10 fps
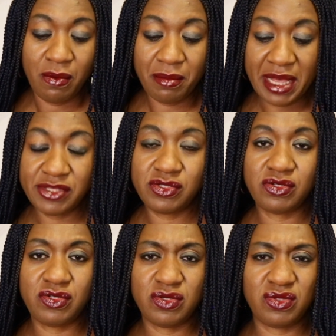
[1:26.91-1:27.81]
my
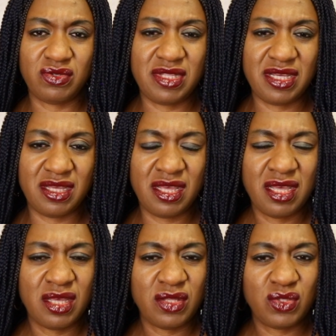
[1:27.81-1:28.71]
studio today,
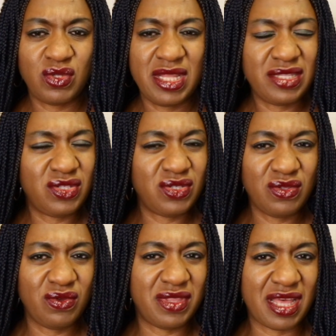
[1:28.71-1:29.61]
to let you
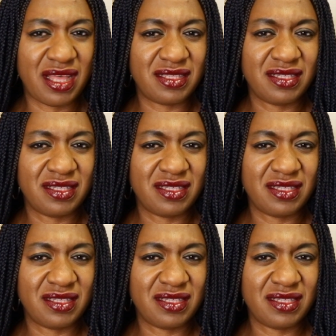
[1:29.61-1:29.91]
know that